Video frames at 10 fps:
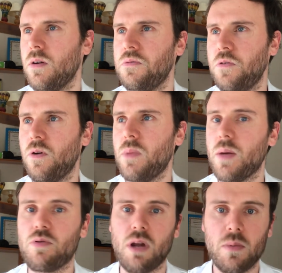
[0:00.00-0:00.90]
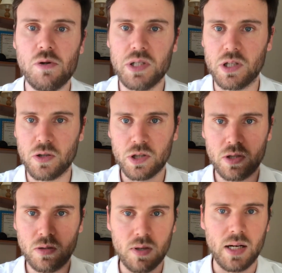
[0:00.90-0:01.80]
for my preliminary
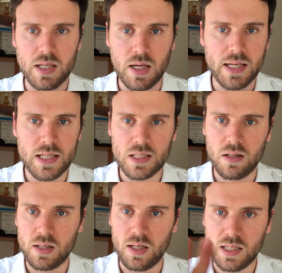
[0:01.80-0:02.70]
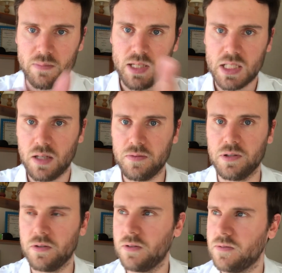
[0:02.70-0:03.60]
discussion I, I guess I'll, I'll give myself
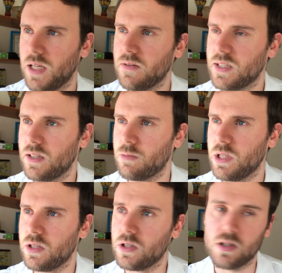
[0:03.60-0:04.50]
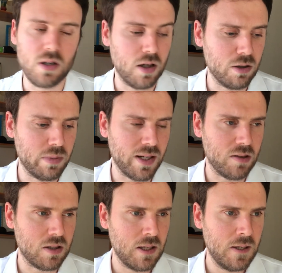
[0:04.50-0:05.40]
another five six minutes to talk
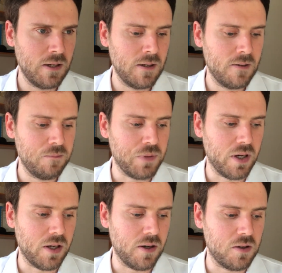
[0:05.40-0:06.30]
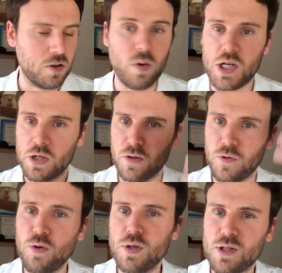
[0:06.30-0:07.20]
about uh, the question
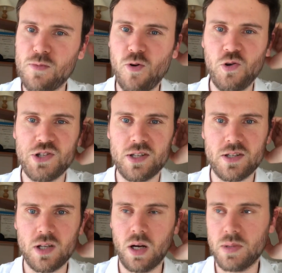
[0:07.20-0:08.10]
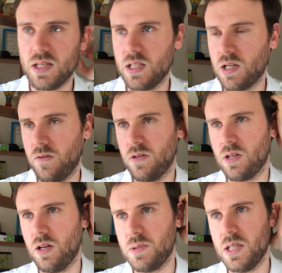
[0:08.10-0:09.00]
of who is the most solipsistic of the
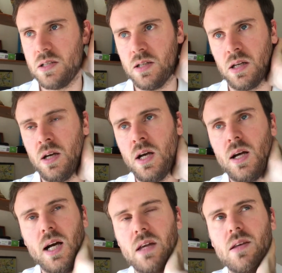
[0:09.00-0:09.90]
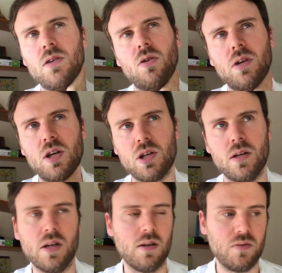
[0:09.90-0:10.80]
solipsistic. I think
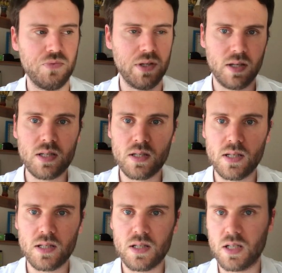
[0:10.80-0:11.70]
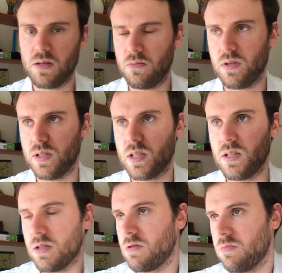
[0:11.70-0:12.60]
traditionally, and this is this is this
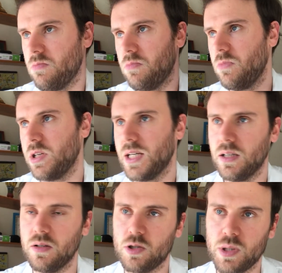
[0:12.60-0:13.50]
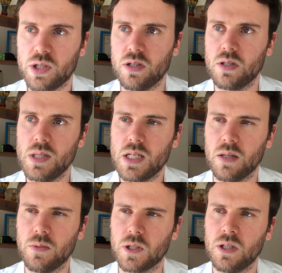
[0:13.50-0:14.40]
is again intuition
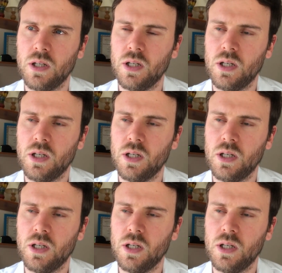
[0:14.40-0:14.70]
speaking, but